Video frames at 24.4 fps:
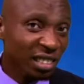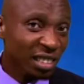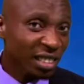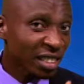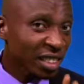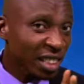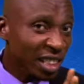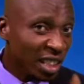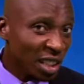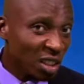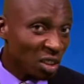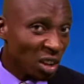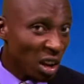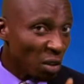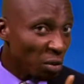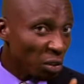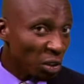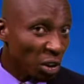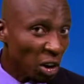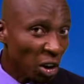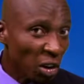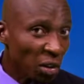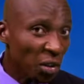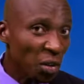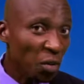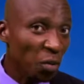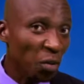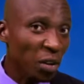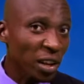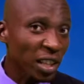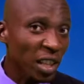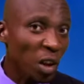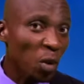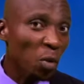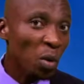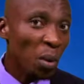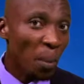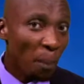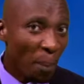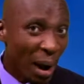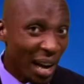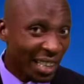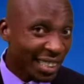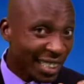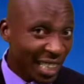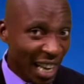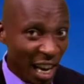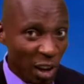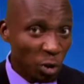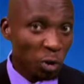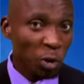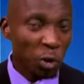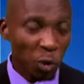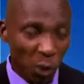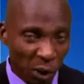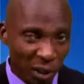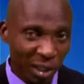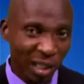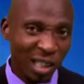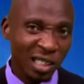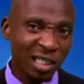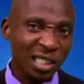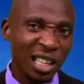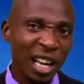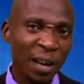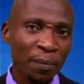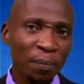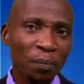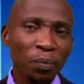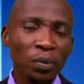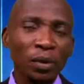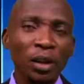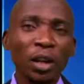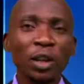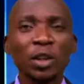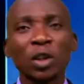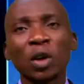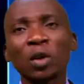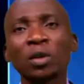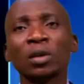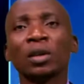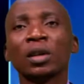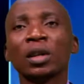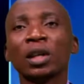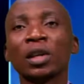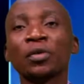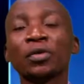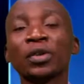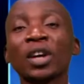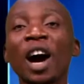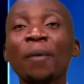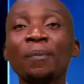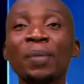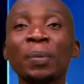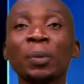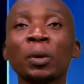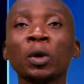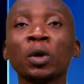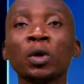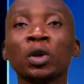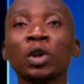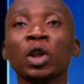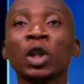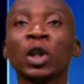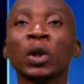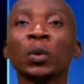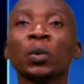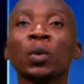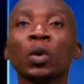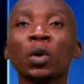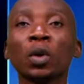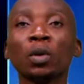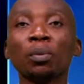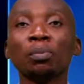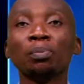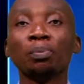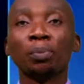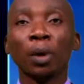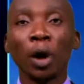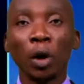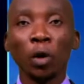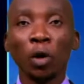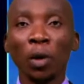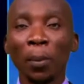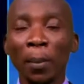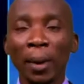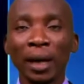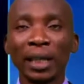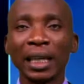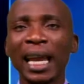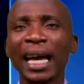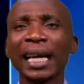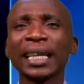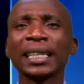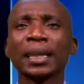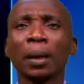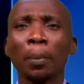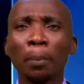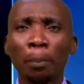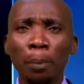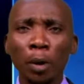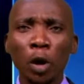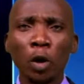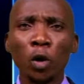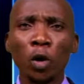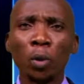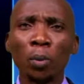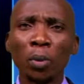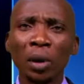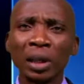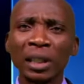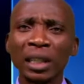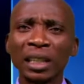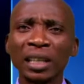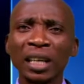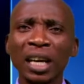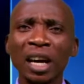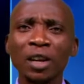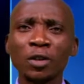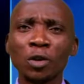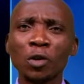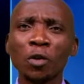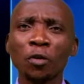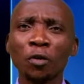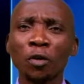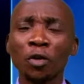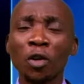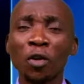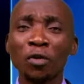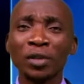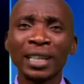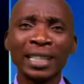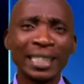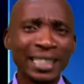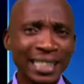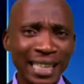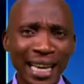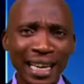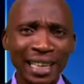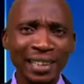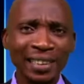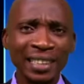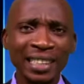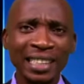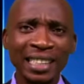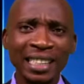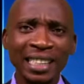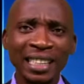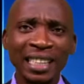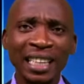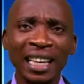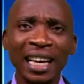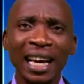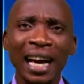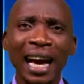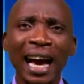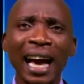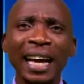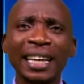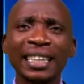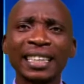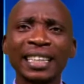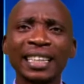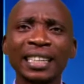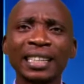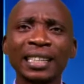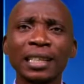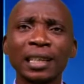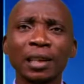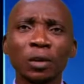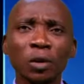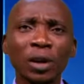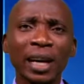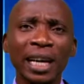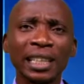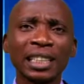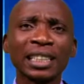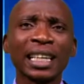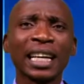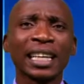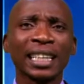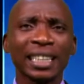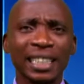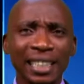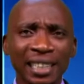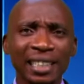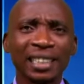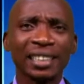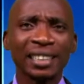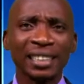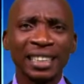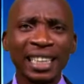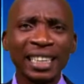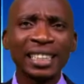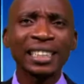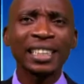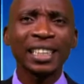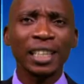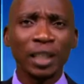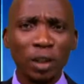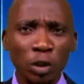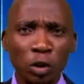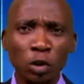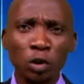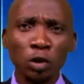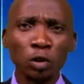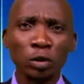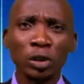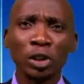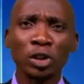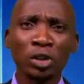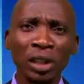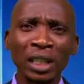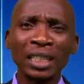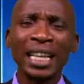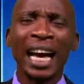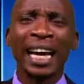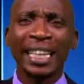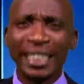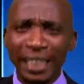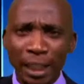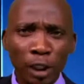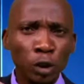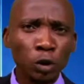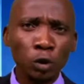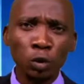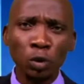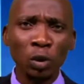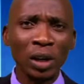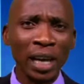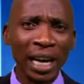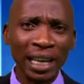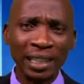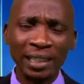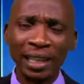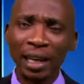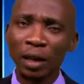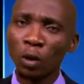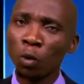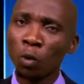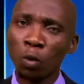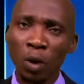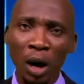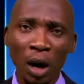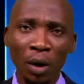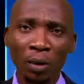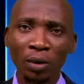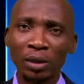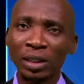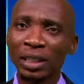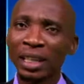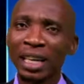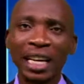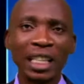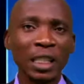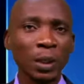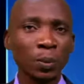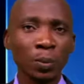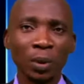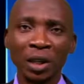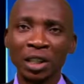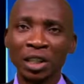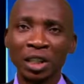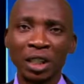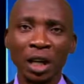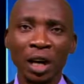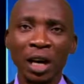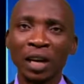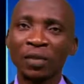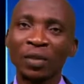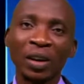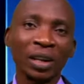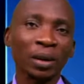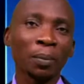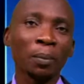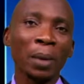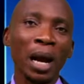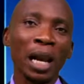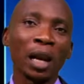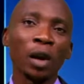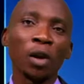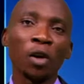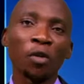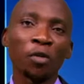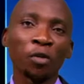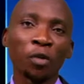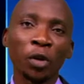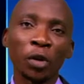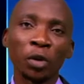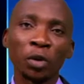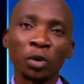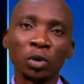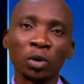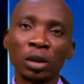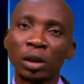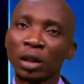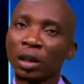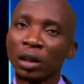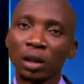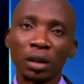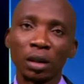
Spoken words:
this is not even your refill. They will batter you, you understand? So if you have people who borrow money, like they borrow money, they are so full of integrity, and they look at it like they need to return it, and they do like that. Wow, they are special. In fact, my love for you